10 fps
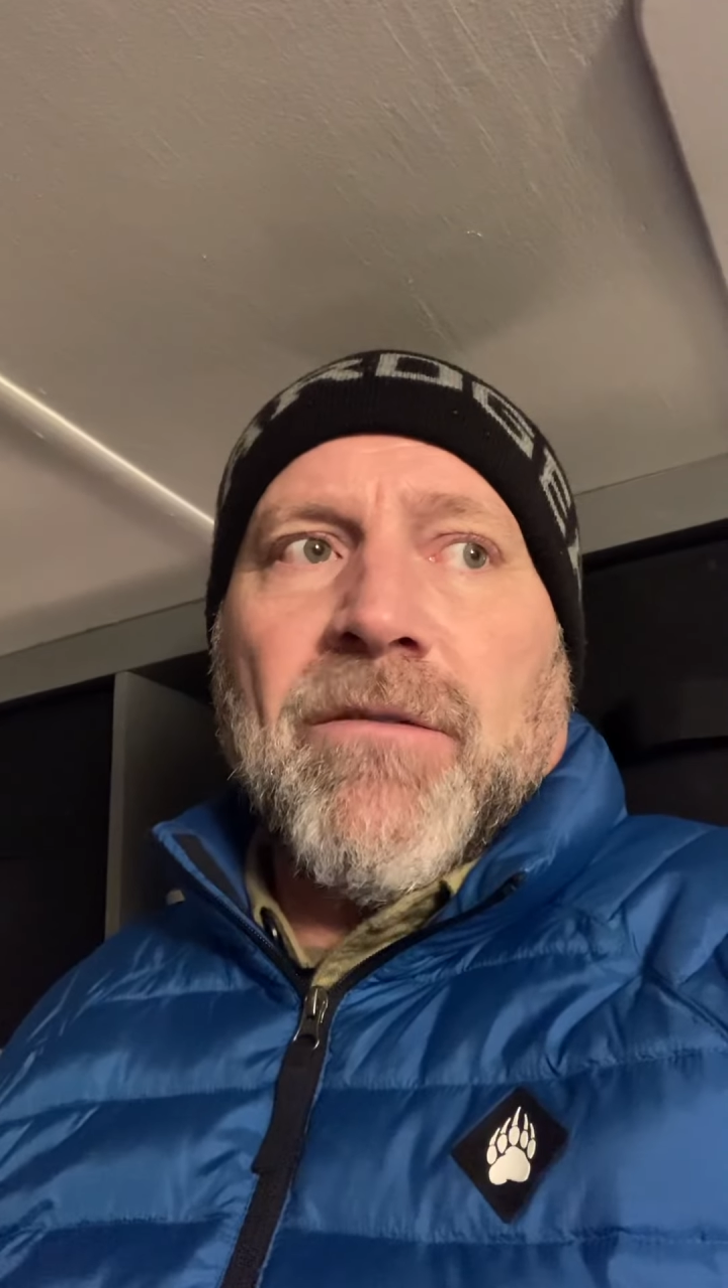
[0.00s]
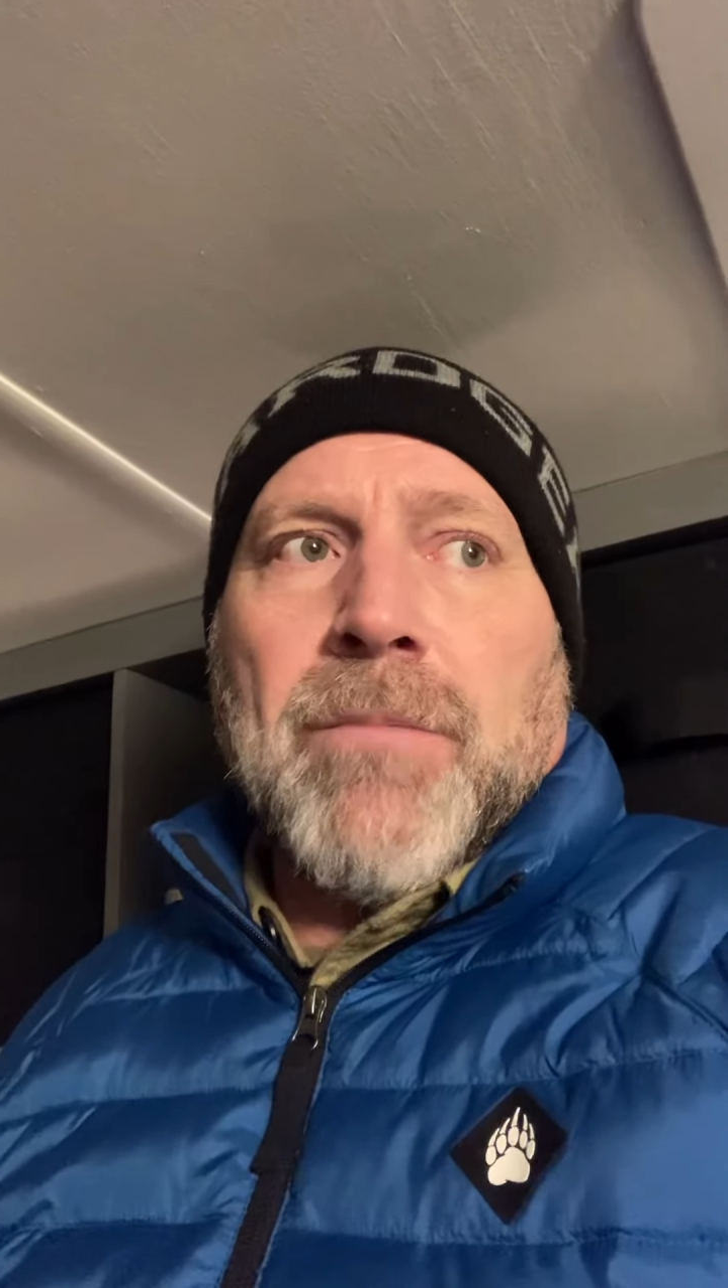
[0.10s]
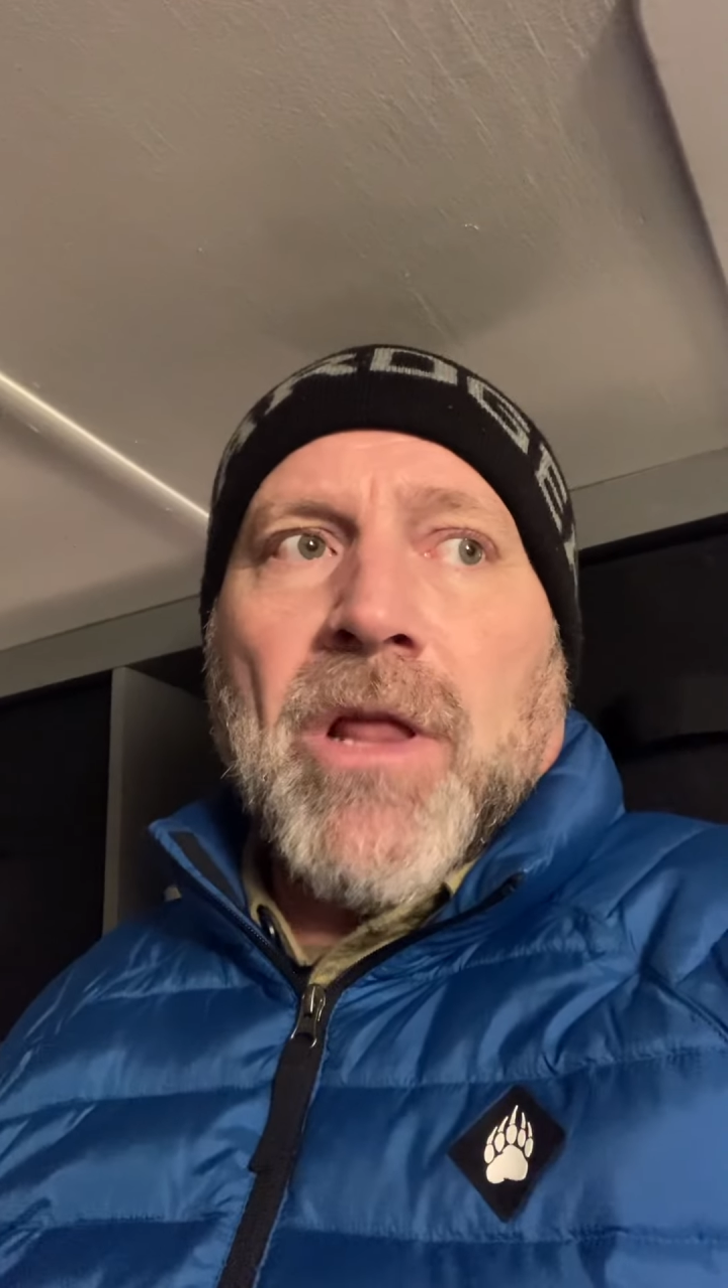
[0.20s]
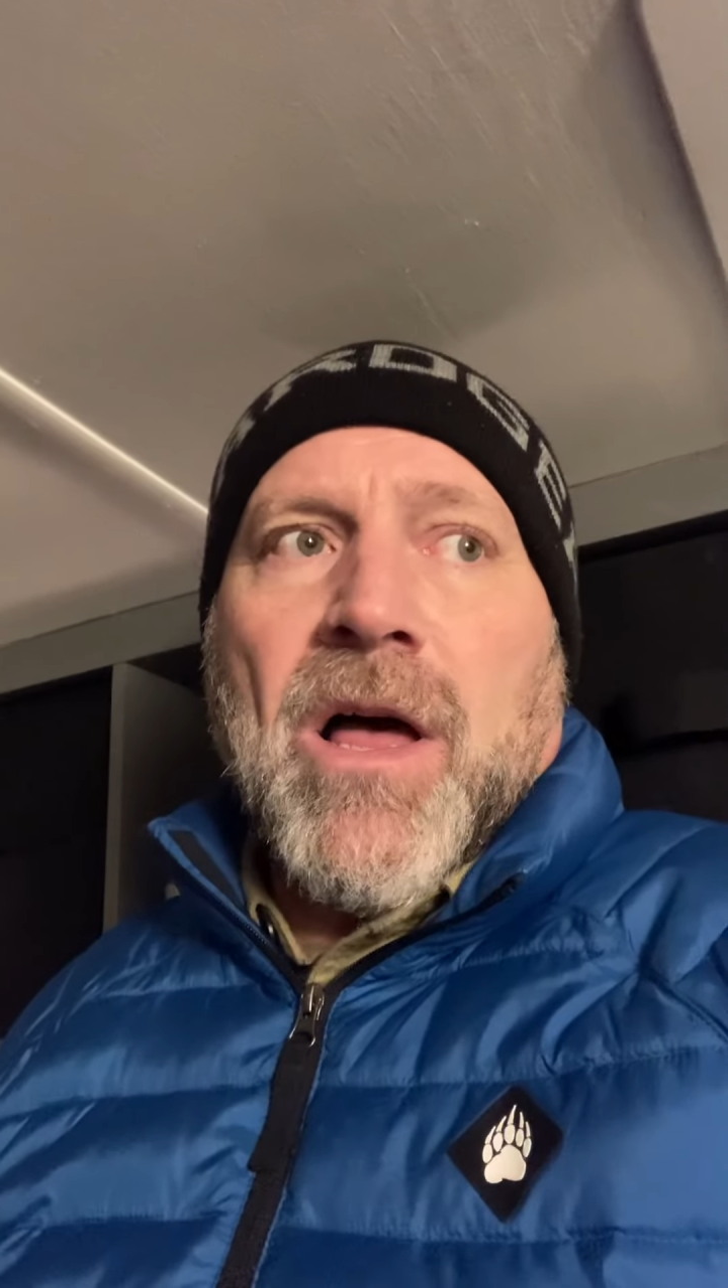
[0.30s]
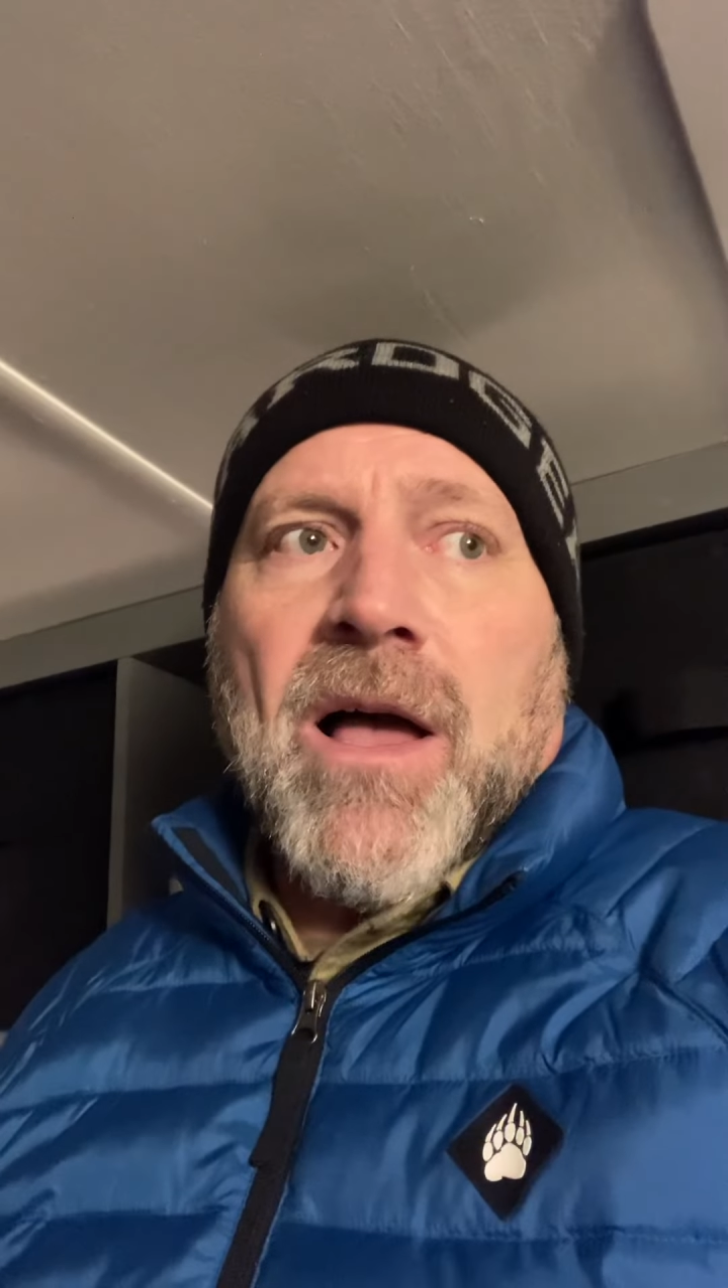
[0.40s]

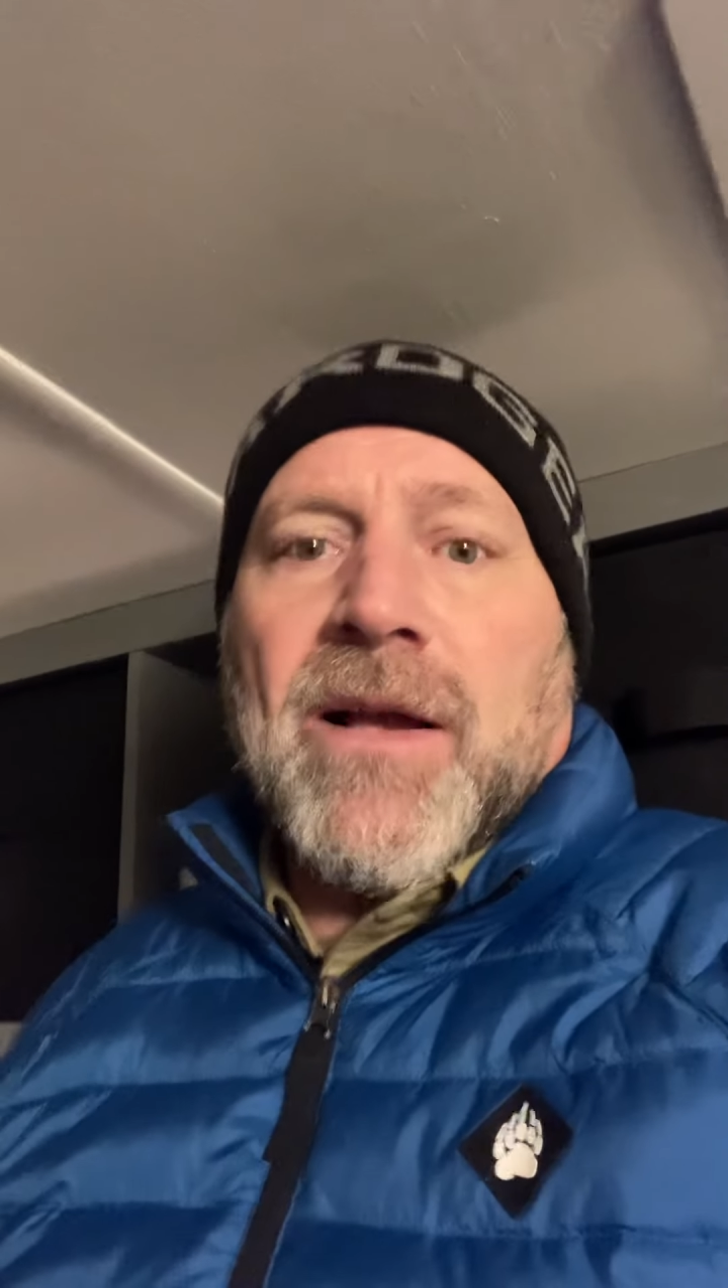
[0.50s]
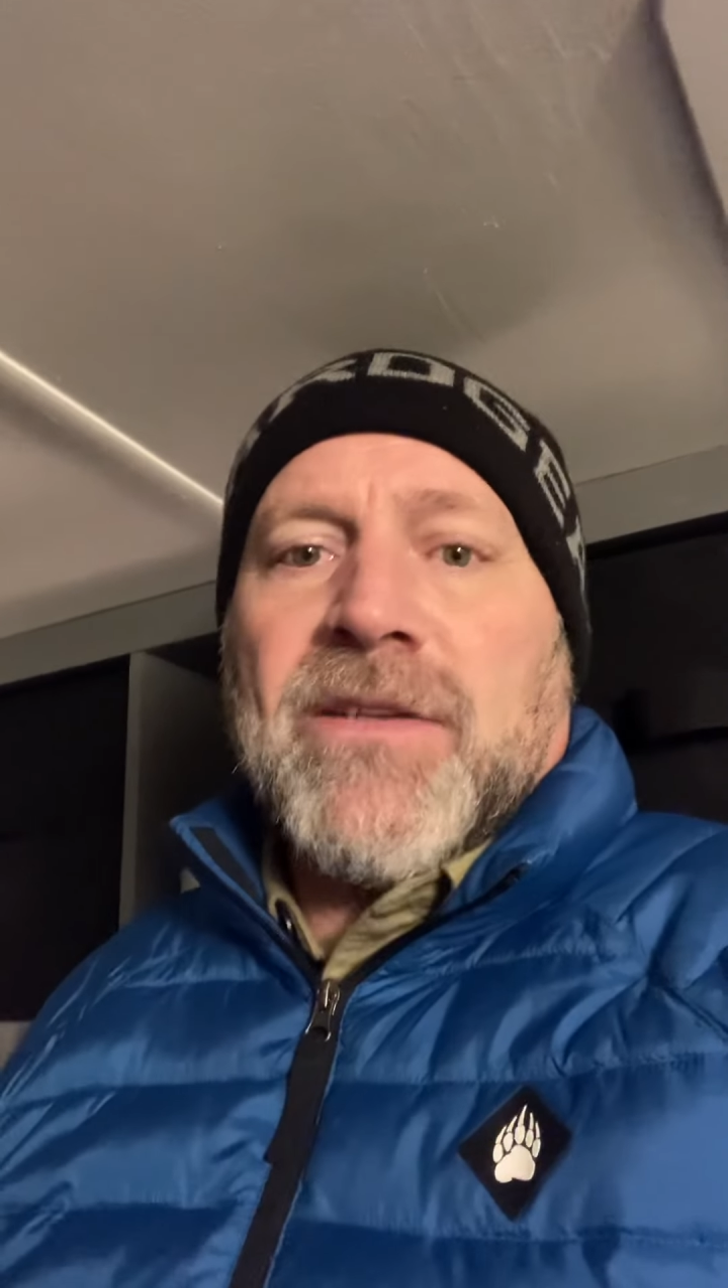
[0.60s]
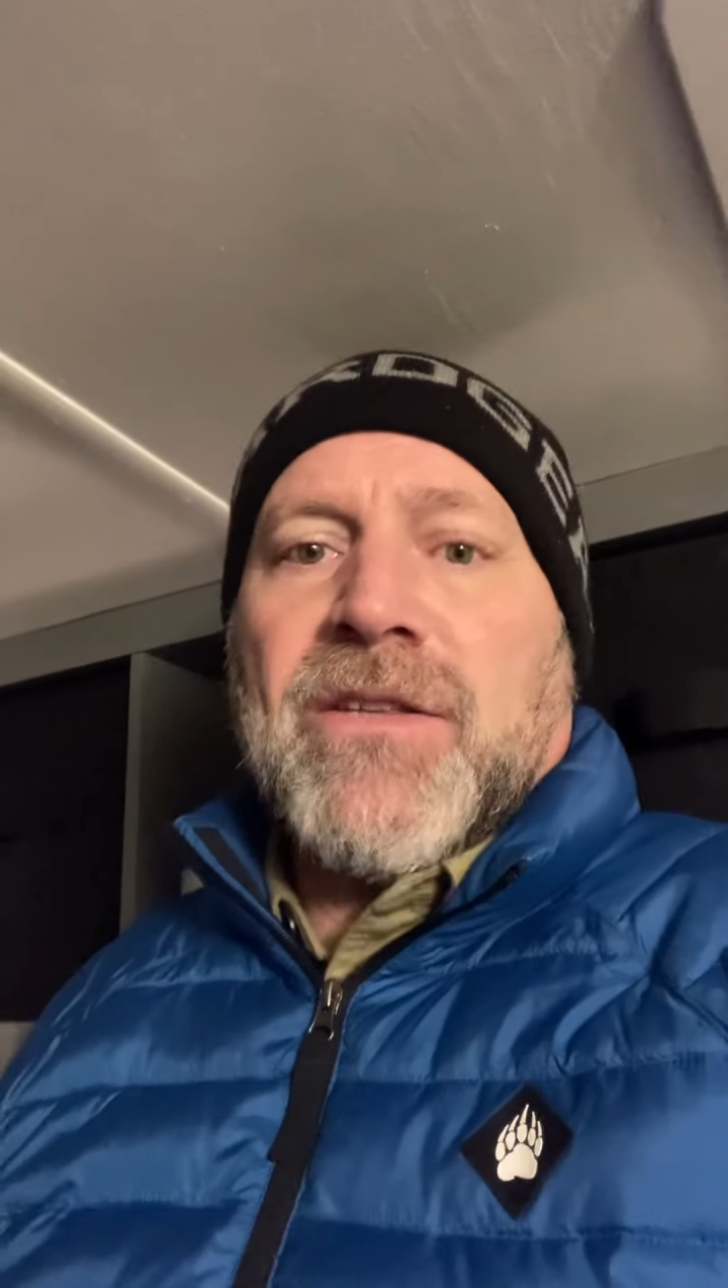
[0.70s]
blogs